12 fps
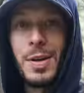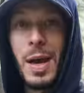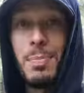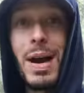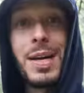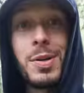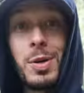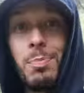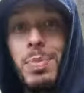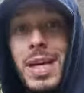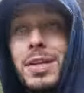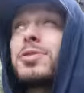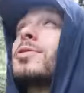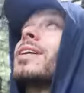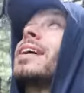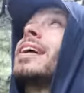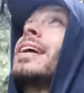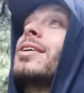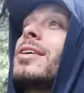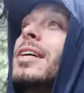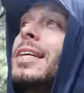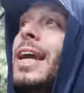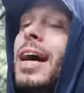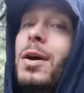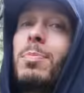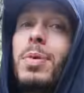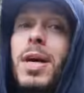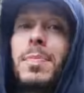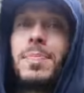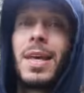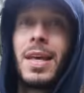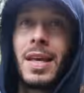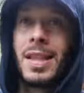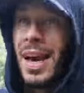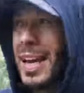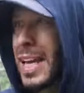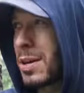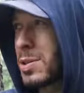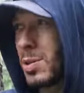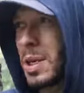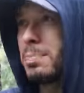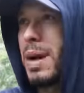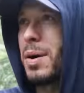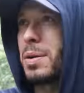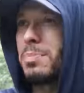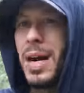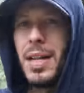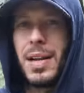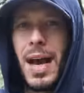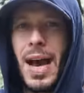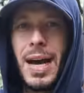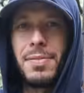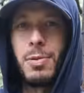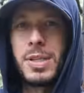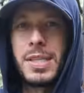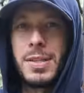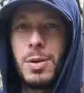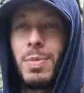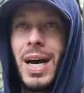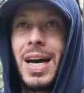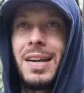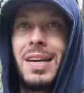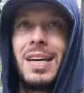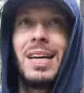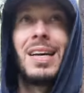Okay, back under Big Tree here now, but the hike here is only about a mile and a half, wasn't too bad.